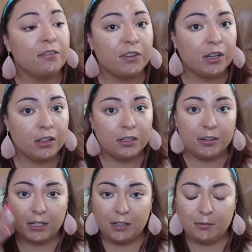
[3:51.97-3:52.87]
then for
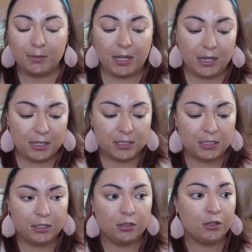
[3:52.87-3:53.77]
clearing up that
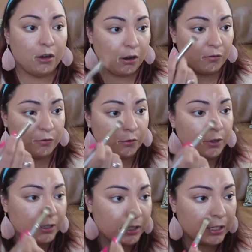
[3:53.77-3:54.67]
concealer
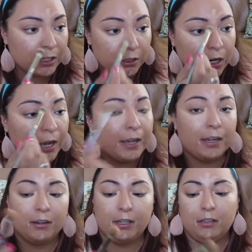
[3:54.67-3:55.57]
for the inner eye
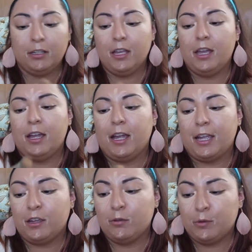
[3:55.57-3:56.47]
area,
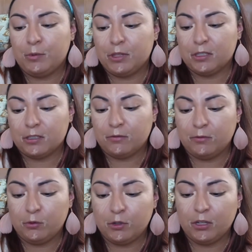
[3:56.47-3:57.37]
I go on with the
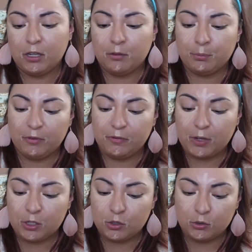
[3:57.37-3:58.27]
Sephora
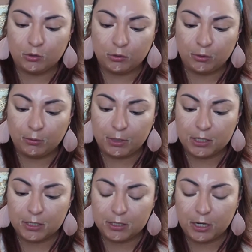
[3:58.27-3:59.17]
Professional, what
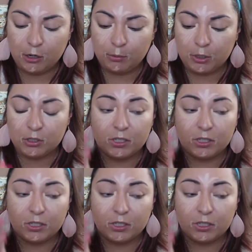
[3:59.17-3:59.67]
is this, Airbrush